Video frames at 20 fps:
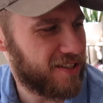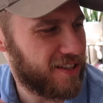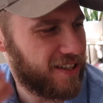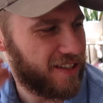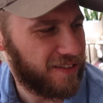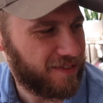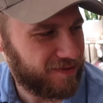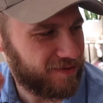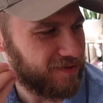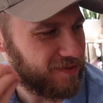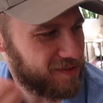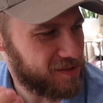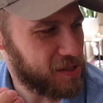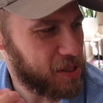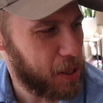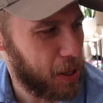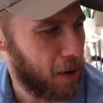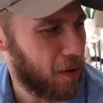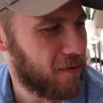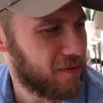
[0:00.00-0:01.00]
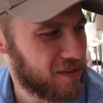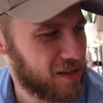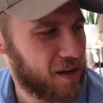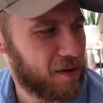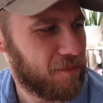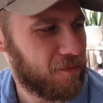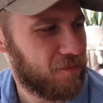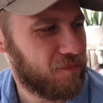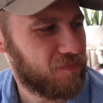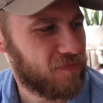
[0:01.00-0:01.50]
seed,
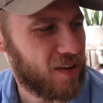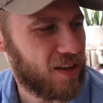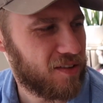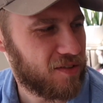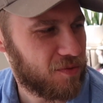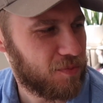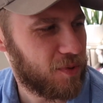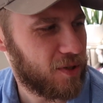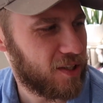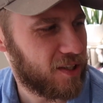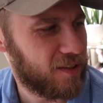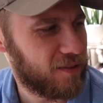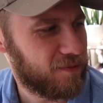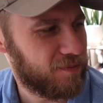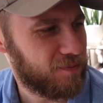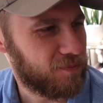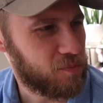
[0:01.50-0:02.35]
yeah. That's pretty.